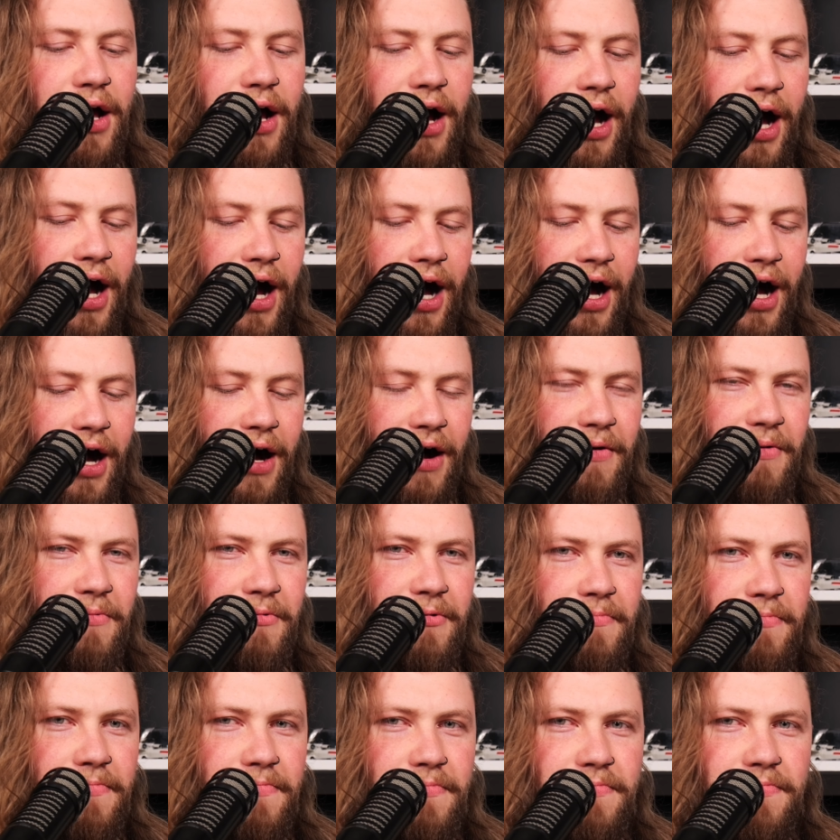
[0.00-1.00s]

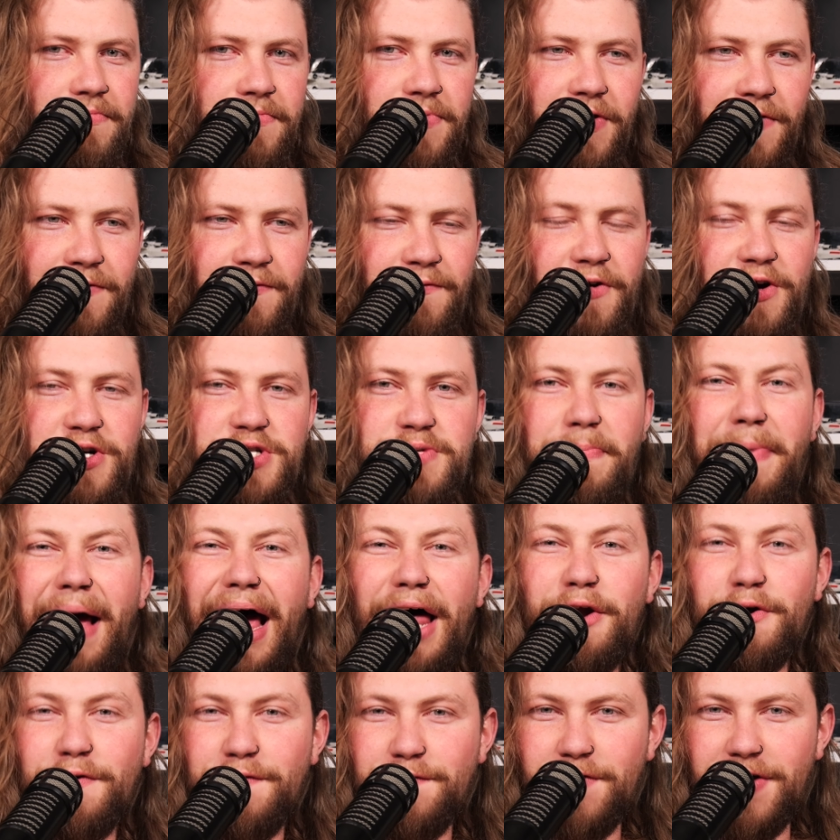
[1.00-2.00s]
The first
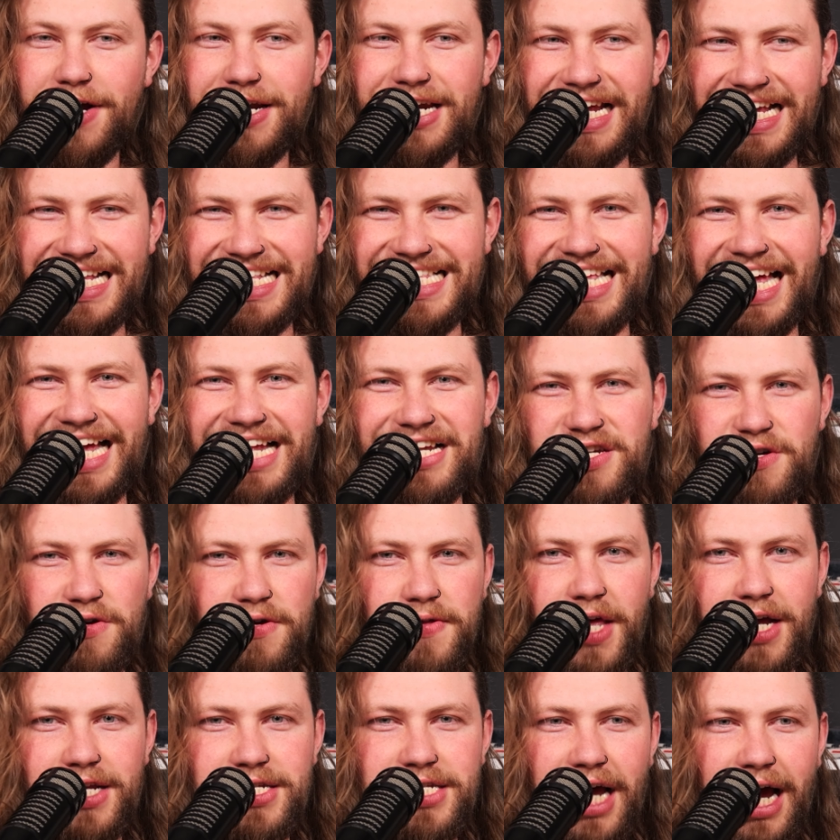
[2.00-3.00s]
Battlefront is set
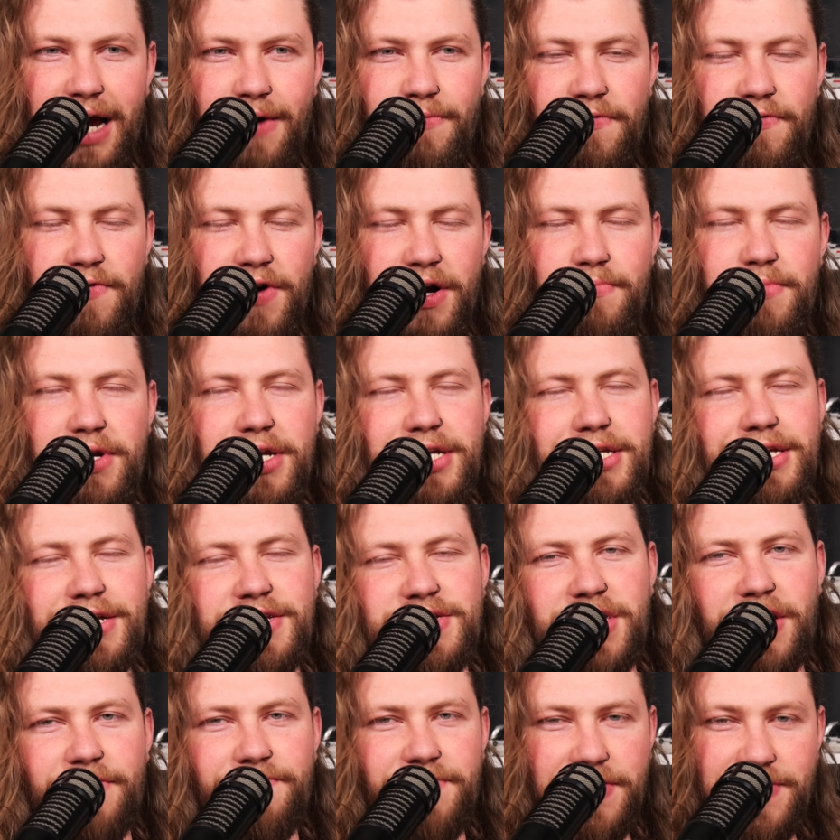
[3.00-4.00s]
during that time frame, but it
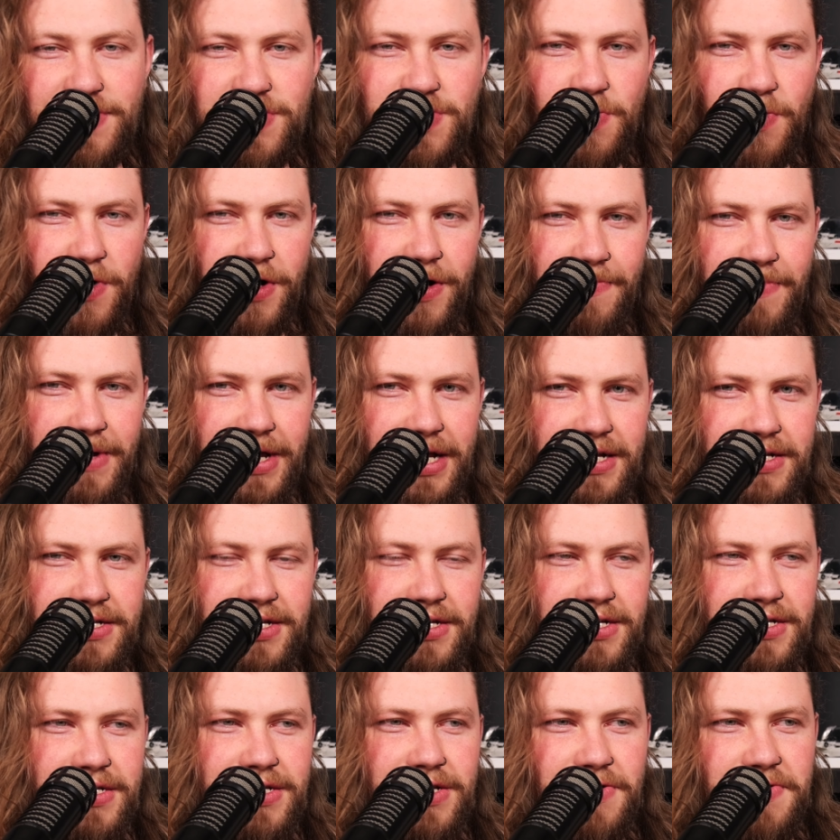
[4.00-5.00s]
doesn't have any story
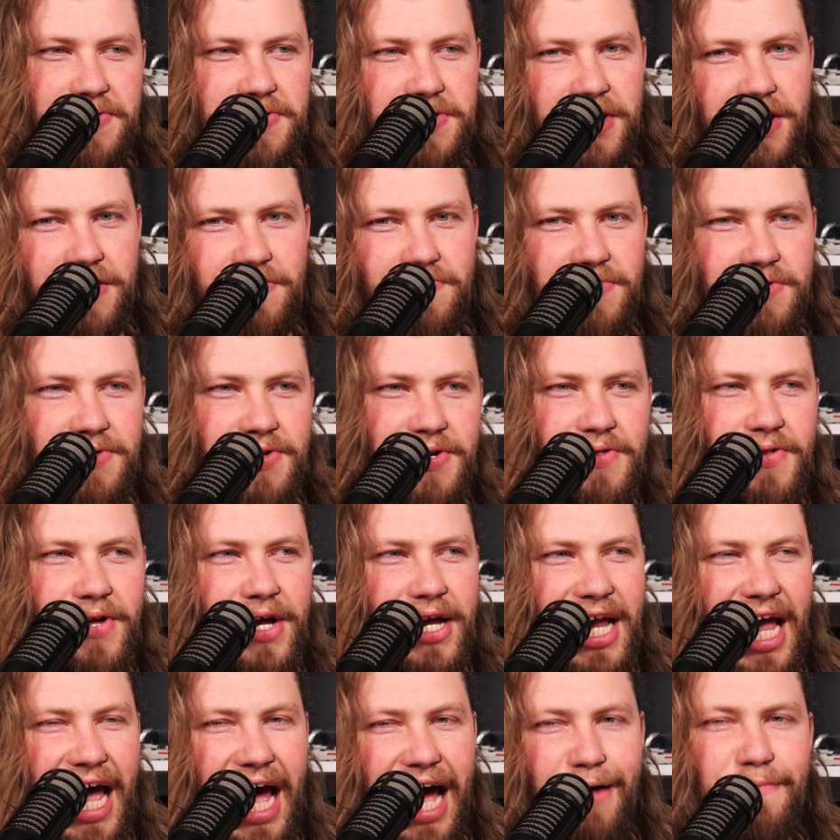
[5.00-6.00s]
pieces, so it's not really
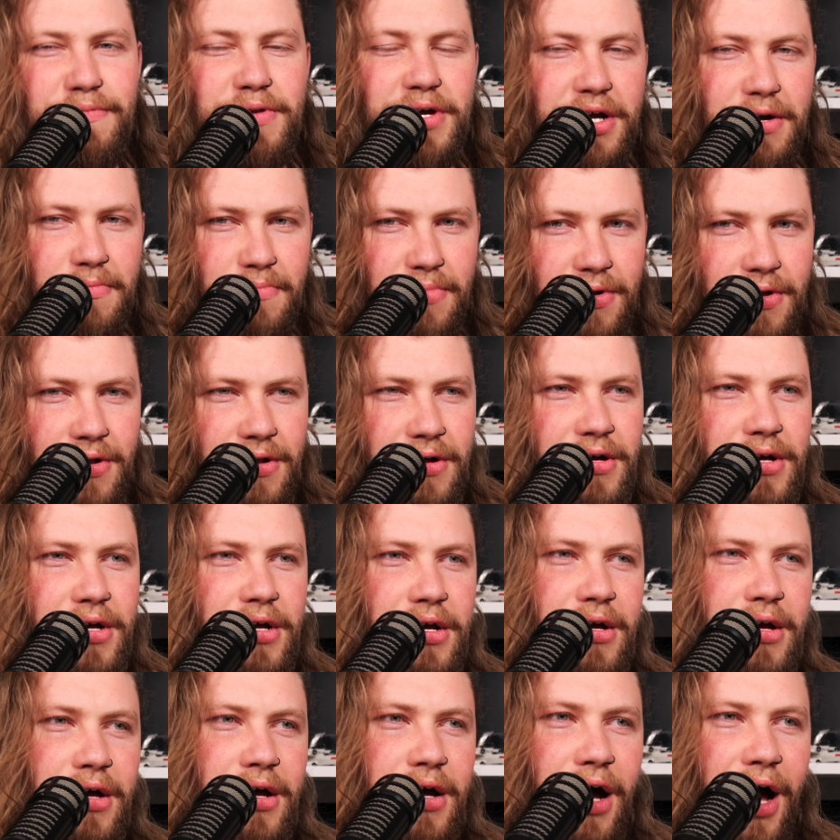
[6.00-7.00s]
like applicable.
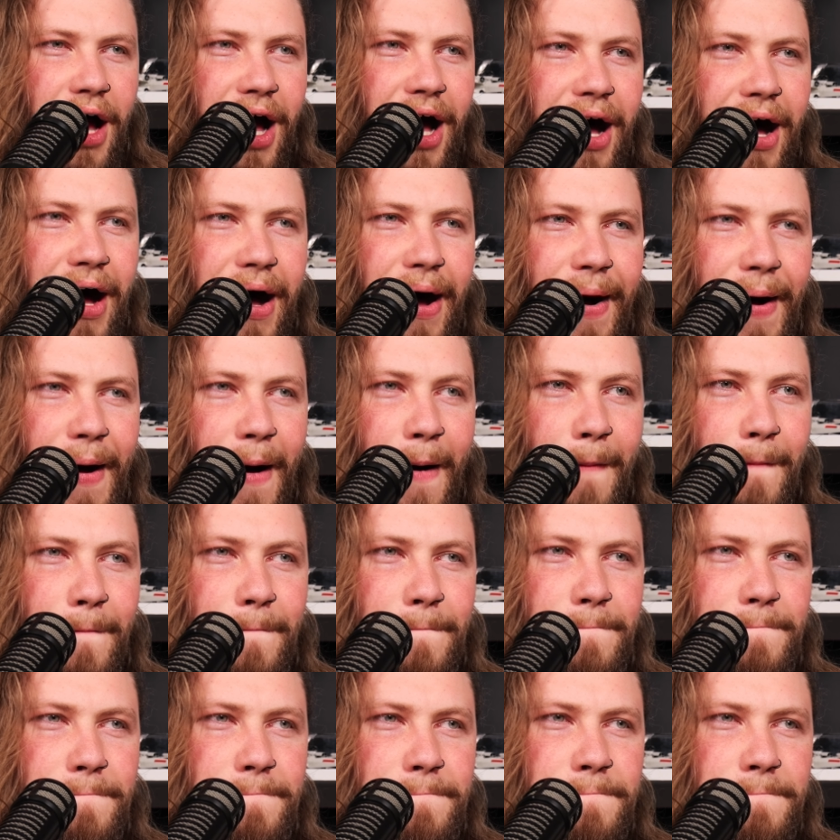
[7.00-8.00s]

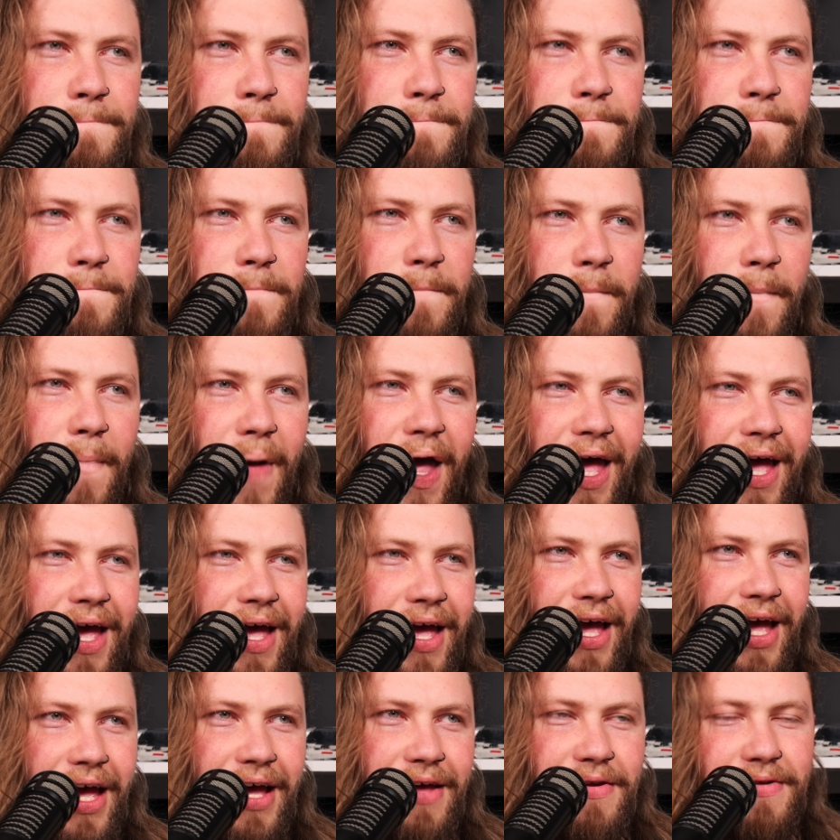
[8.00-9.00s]
And
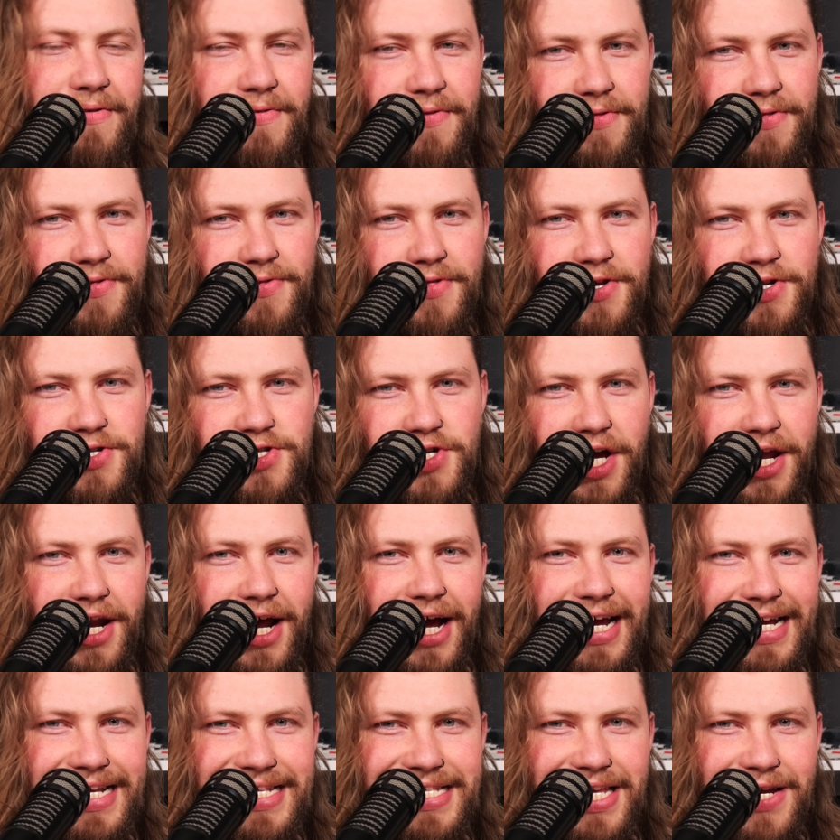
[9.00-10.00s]
the
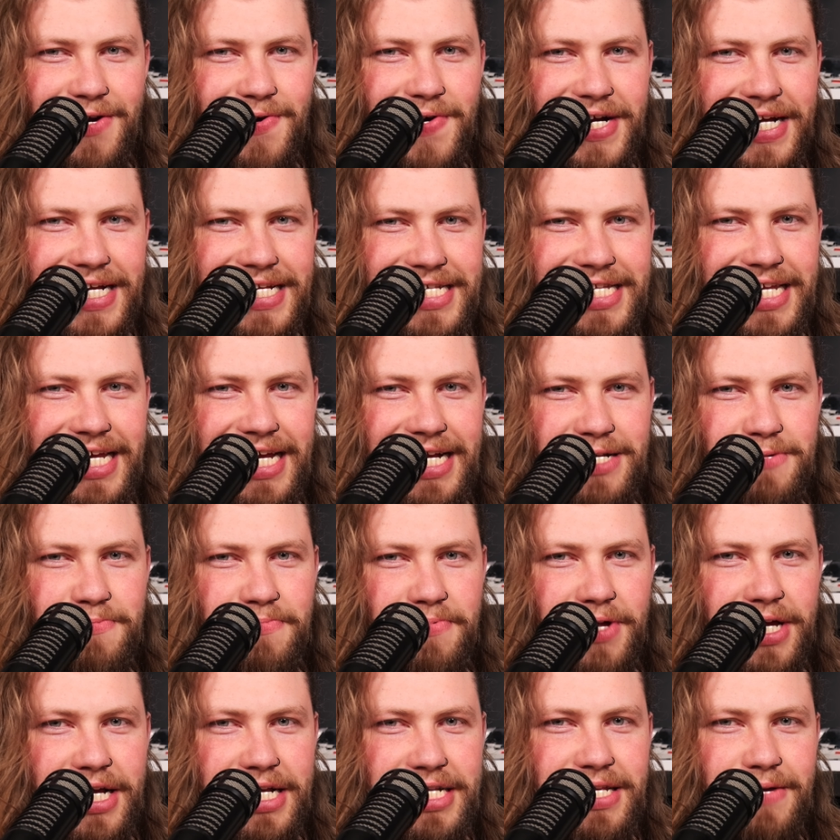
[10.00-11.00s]
Jedi series takes
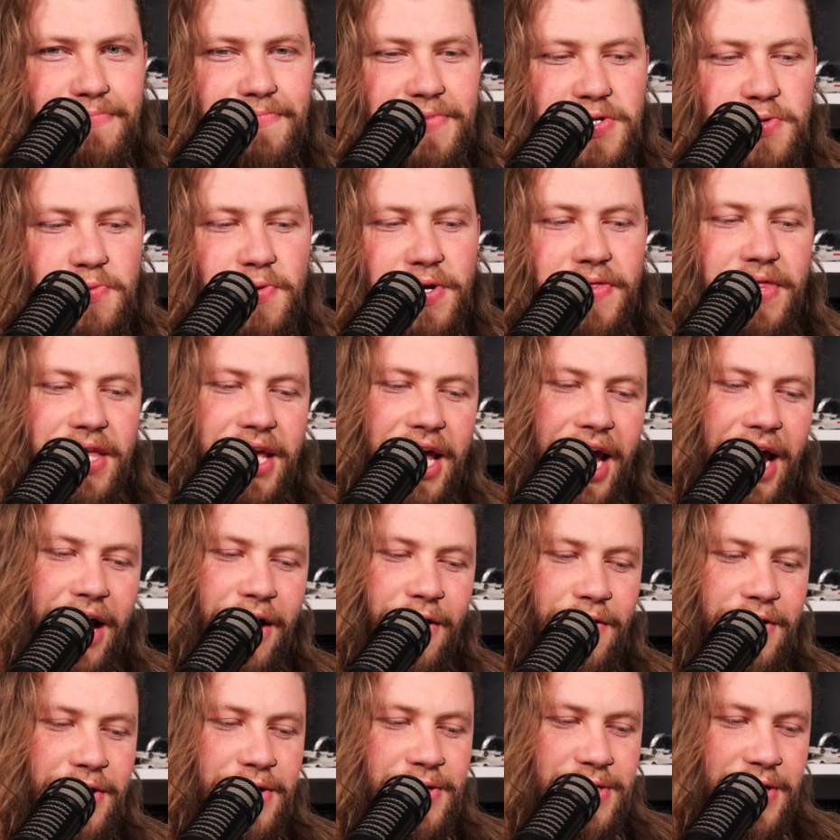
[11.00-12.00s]
place in between the
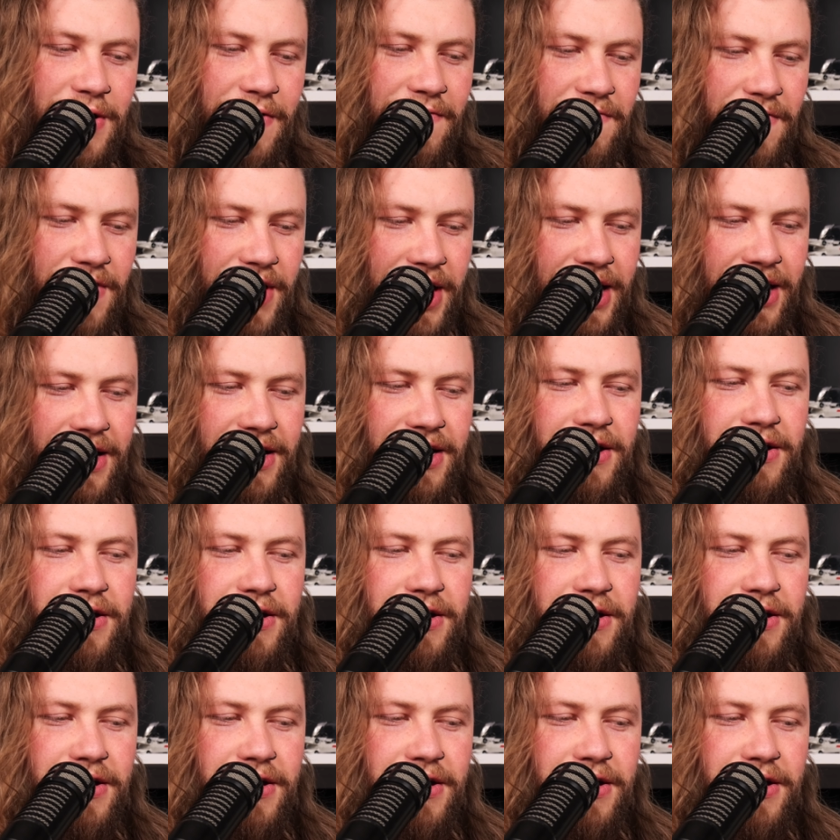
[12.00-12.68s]
eras of like